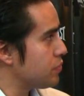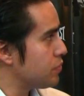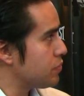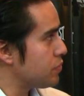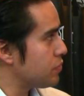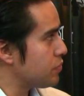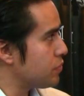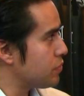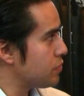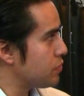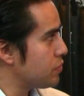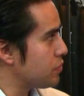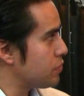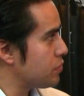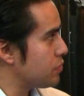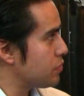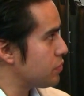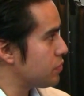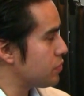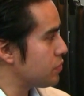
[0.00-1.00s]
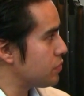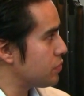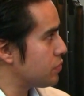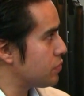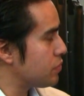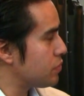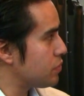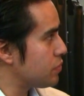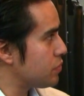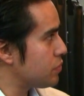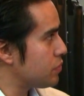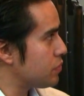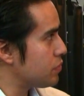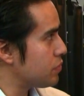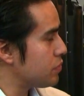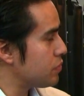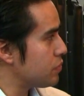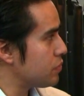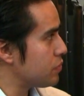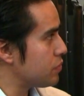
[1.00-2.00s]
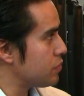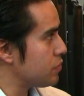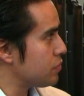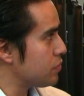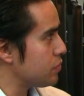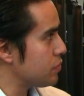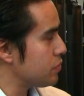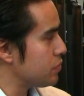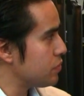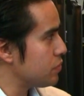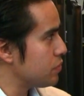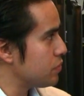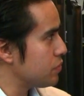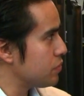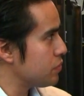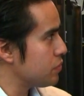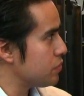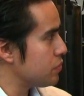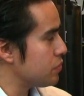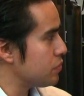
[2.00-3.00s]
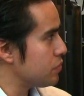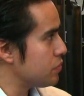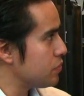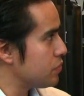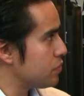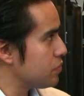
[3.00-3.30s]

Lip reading: This person isn't speaking.